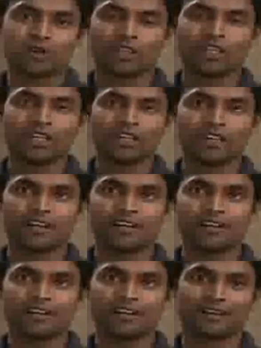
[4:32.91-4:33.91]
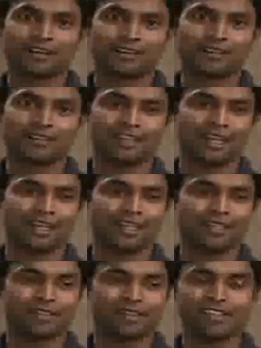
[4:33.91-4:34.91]
on the internet,
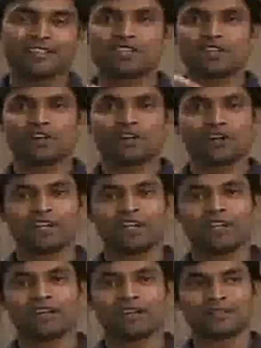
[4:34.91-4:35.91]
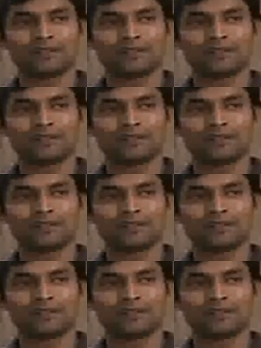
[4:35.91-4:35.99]
like listing on